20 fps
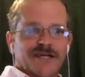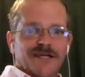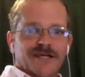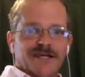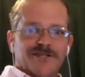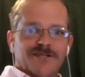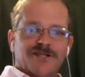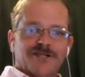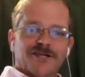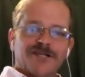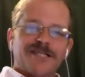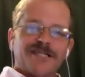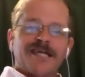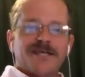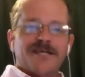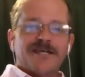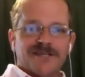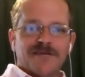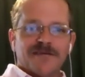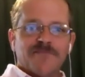just
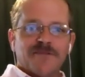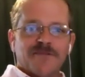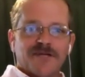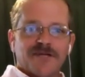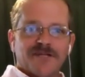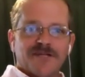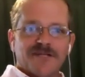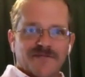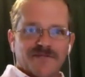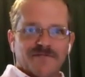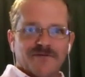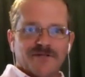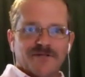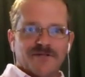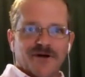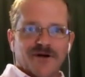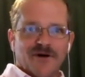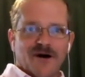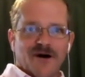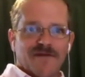has something different
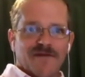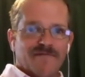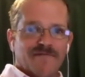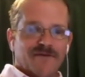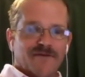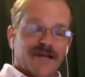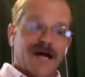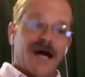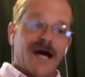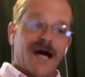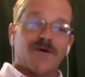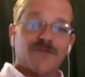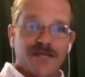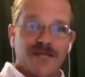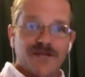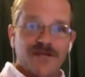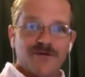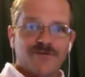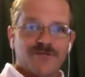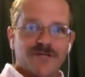to offer and how they
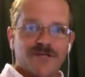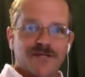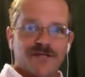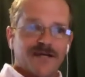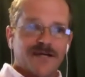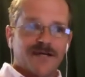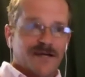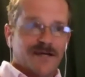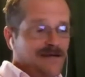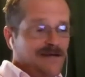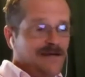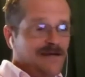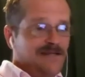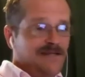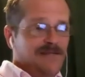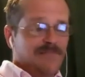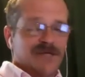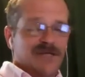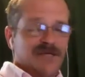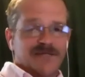use it, and
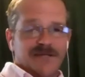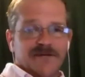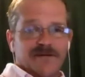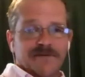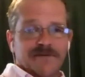it's amazing.